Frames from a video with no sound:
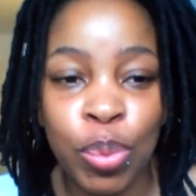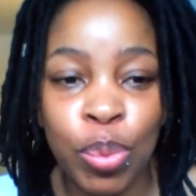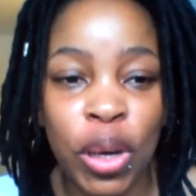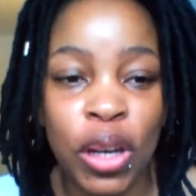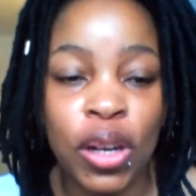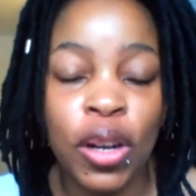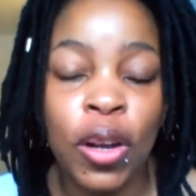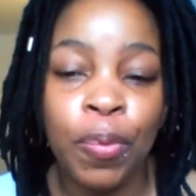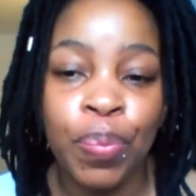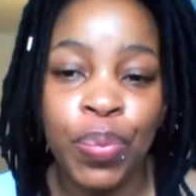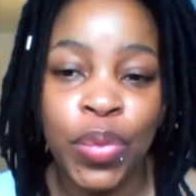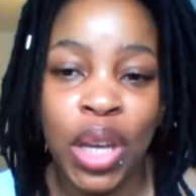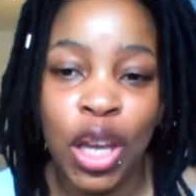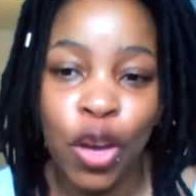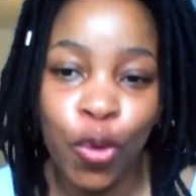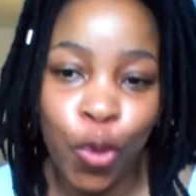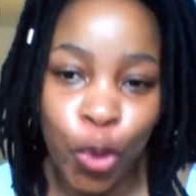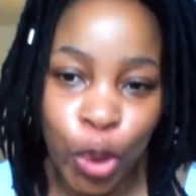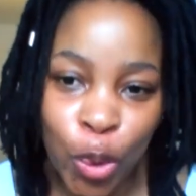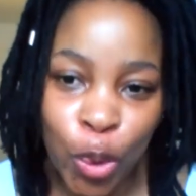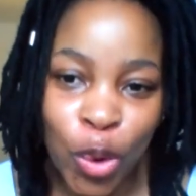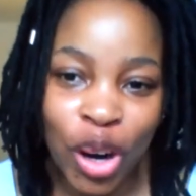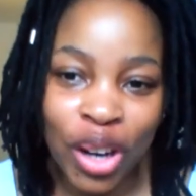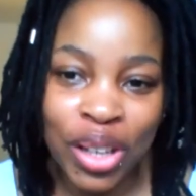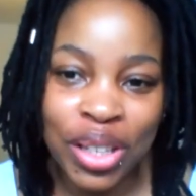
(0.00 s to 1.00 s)
But if
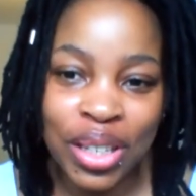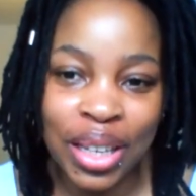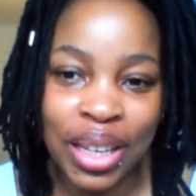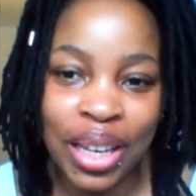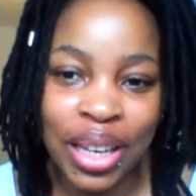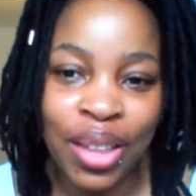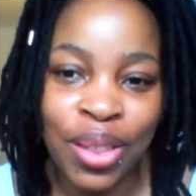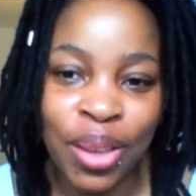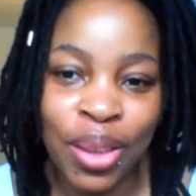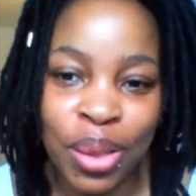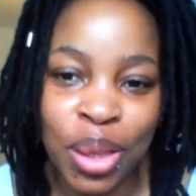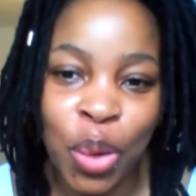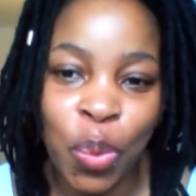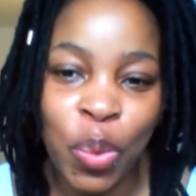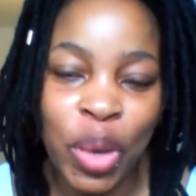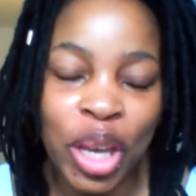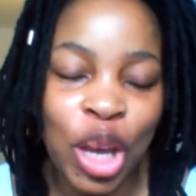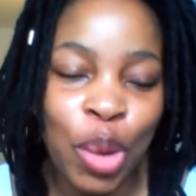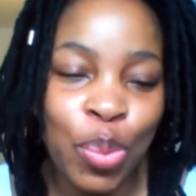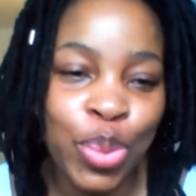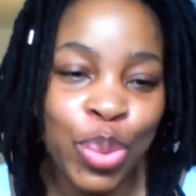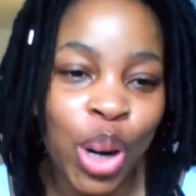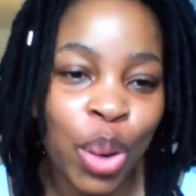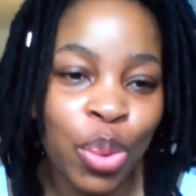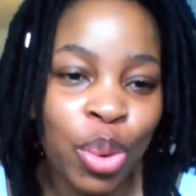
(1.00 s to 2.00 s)
we work together, then we
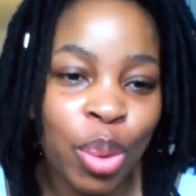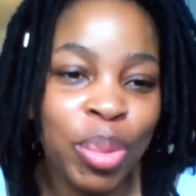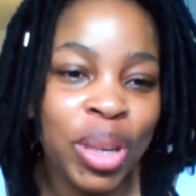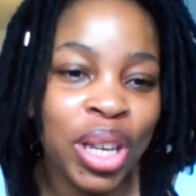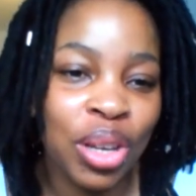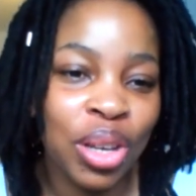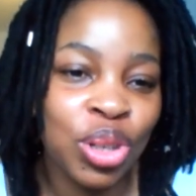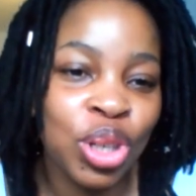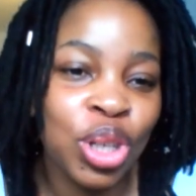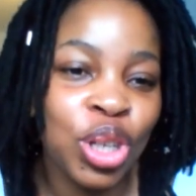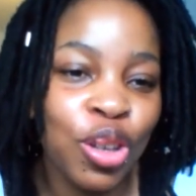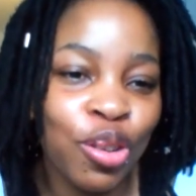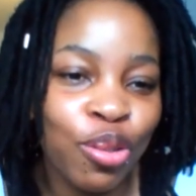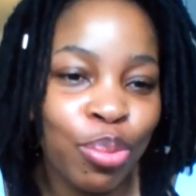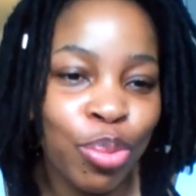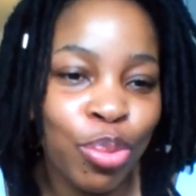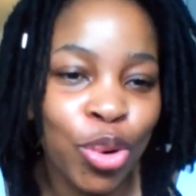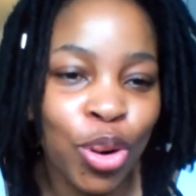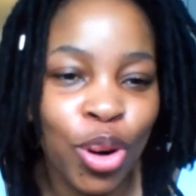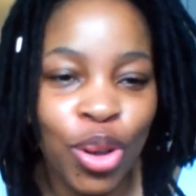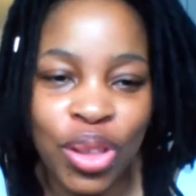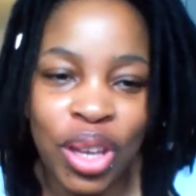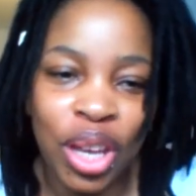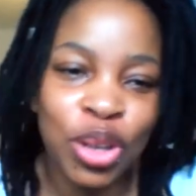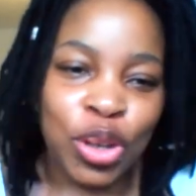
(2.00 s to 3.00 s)
can probably achieve
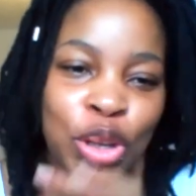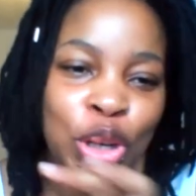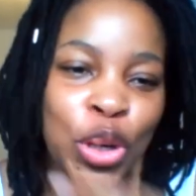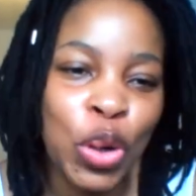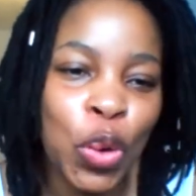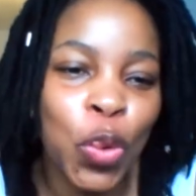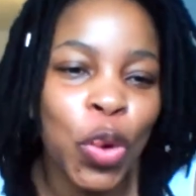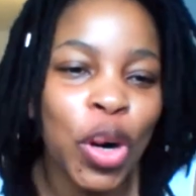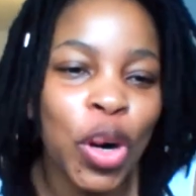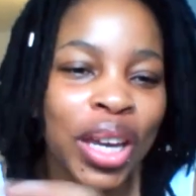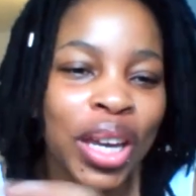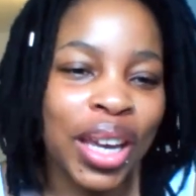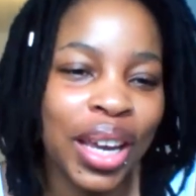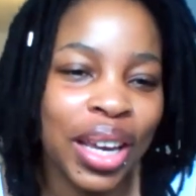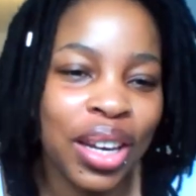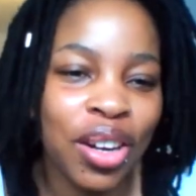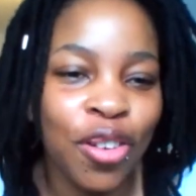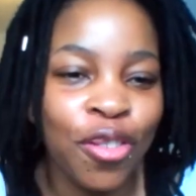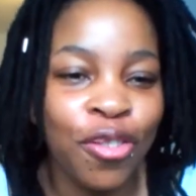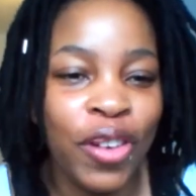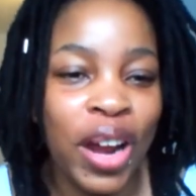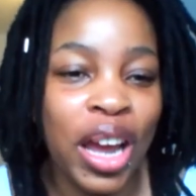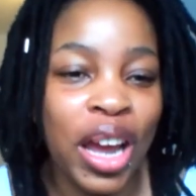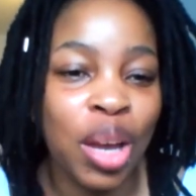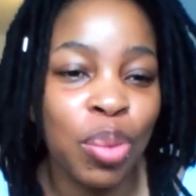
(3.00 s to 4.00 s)
more than you know working in a
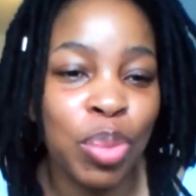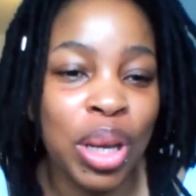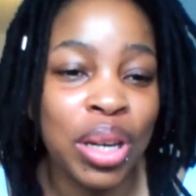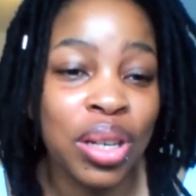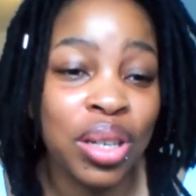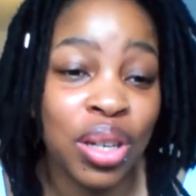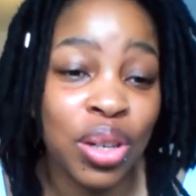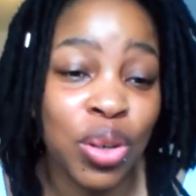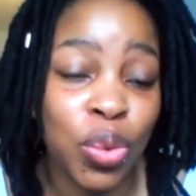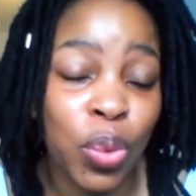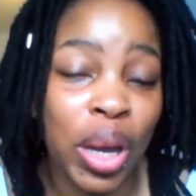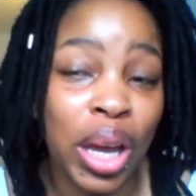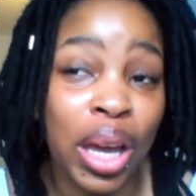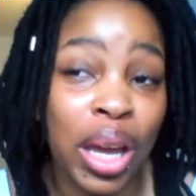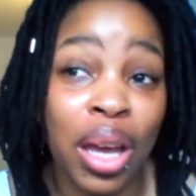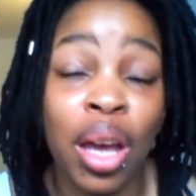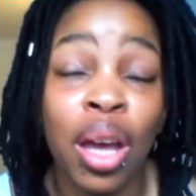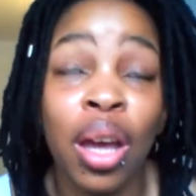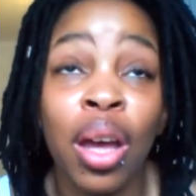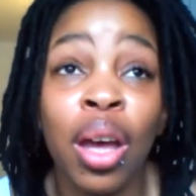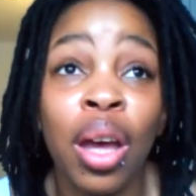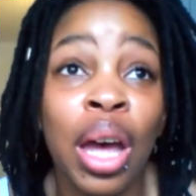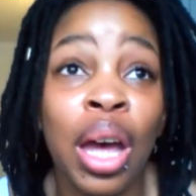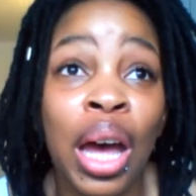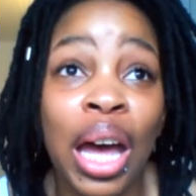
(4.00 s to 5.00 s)
fragmented way
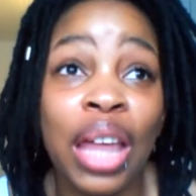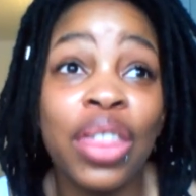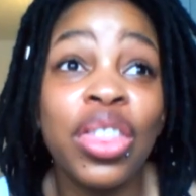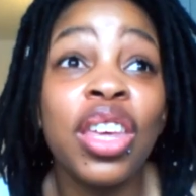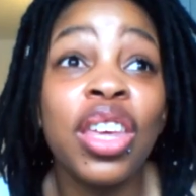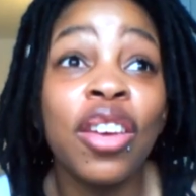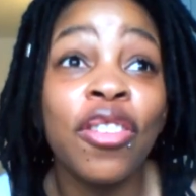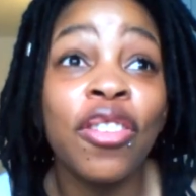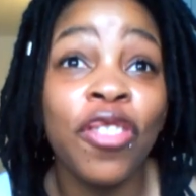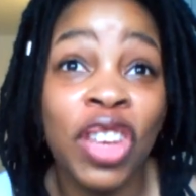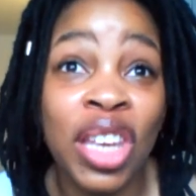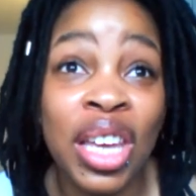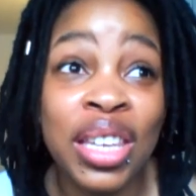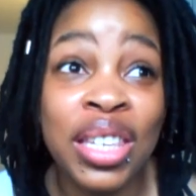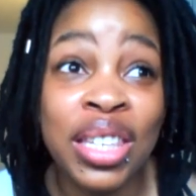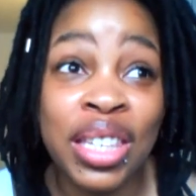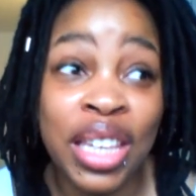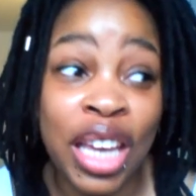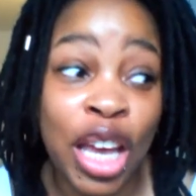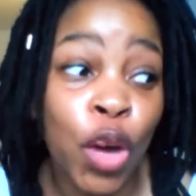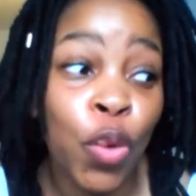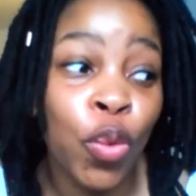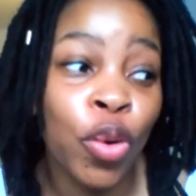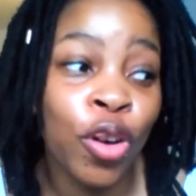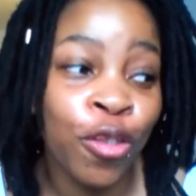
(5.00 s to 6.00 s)
I think
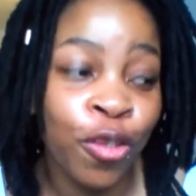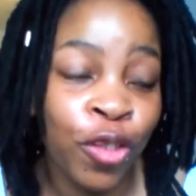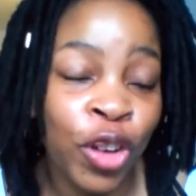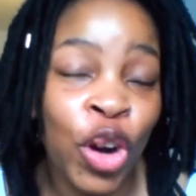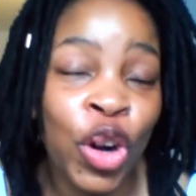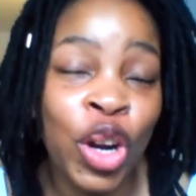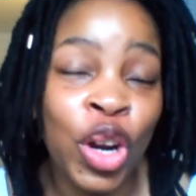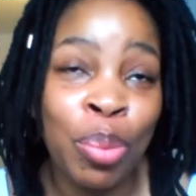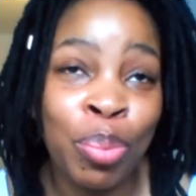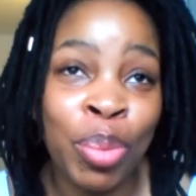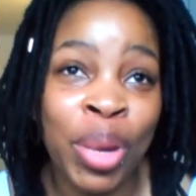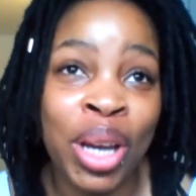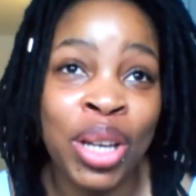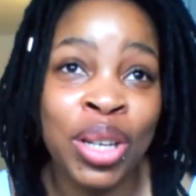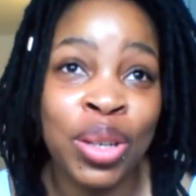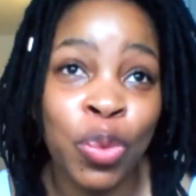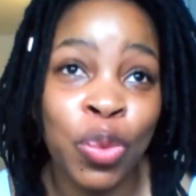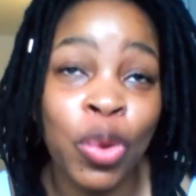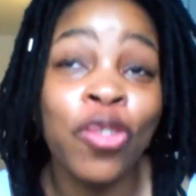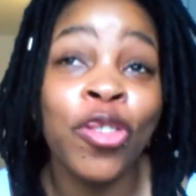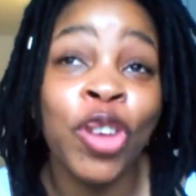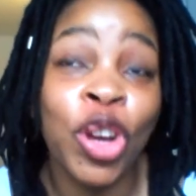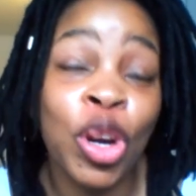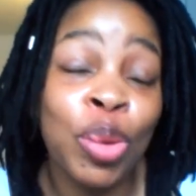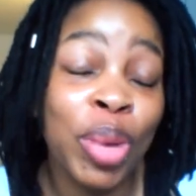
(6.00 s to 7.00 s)
VSA we're very much
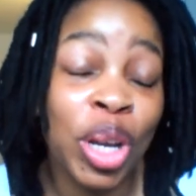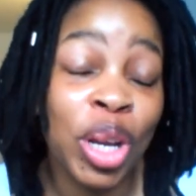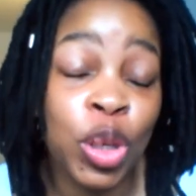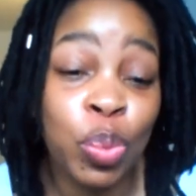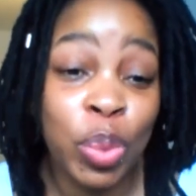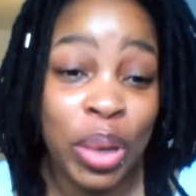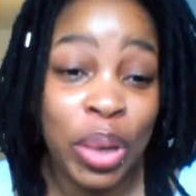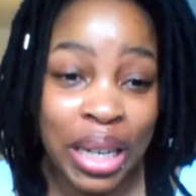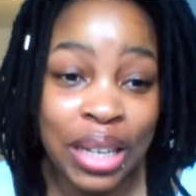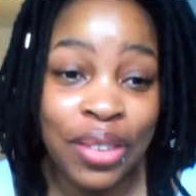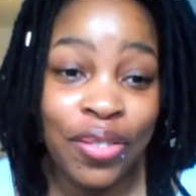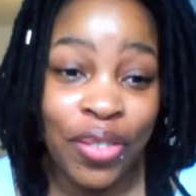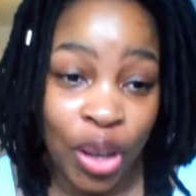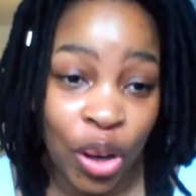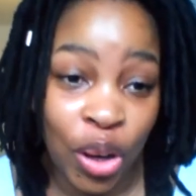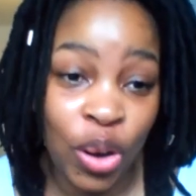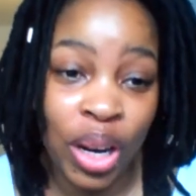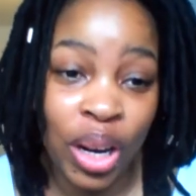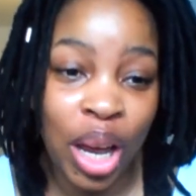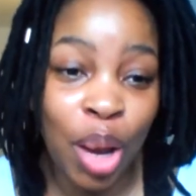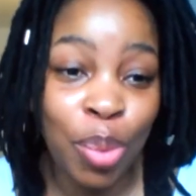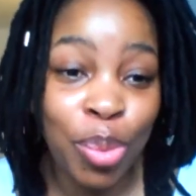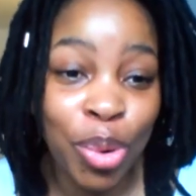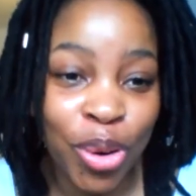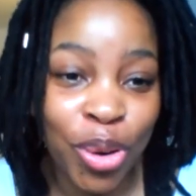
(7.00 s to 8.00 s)
we very much believe in
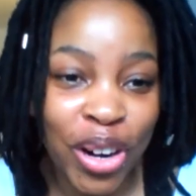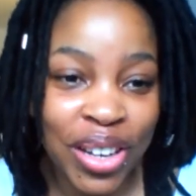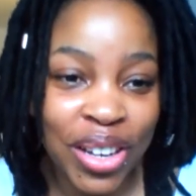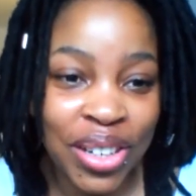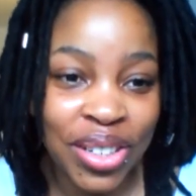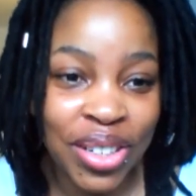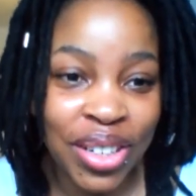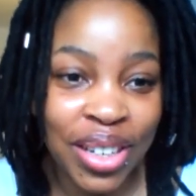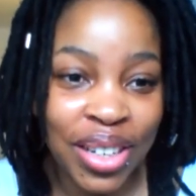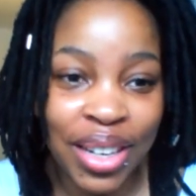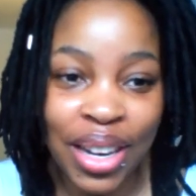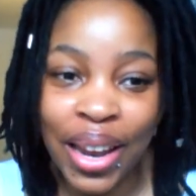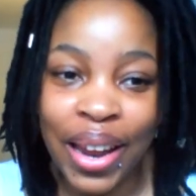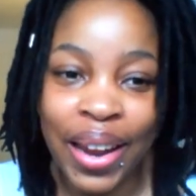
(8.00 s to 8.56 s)
collaboration.